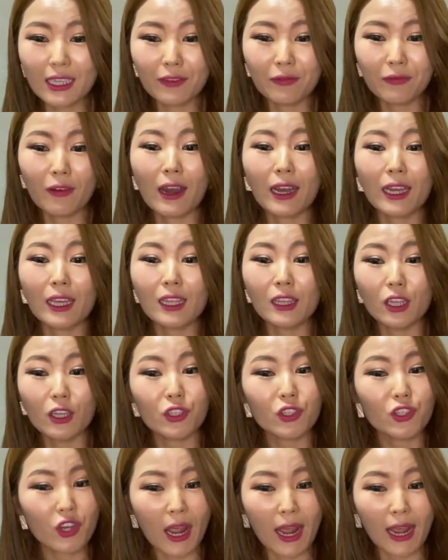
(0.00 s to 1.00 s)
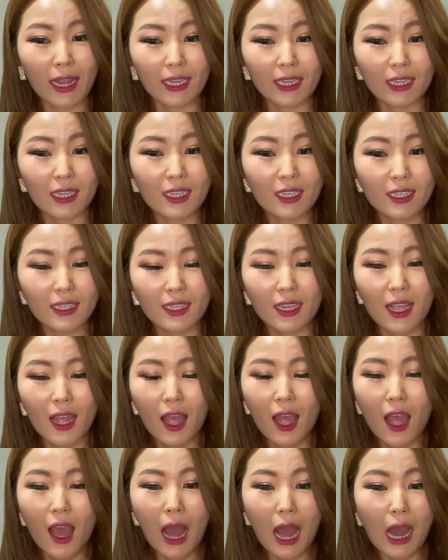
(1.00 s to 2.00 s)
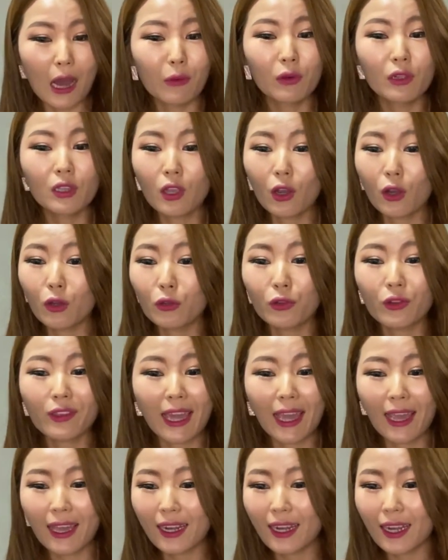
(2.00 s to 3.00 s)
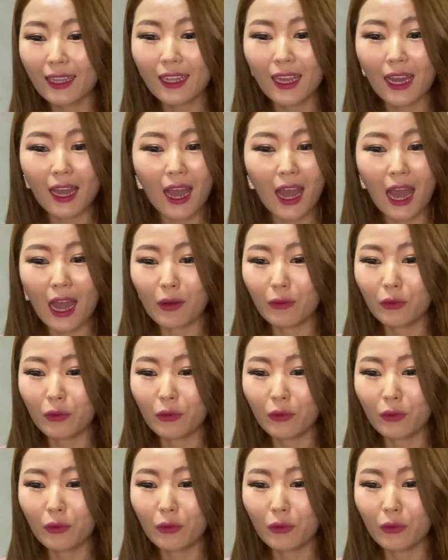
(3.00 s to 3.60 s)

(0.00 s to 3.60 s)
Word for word: if i learn chinese i will go to canada i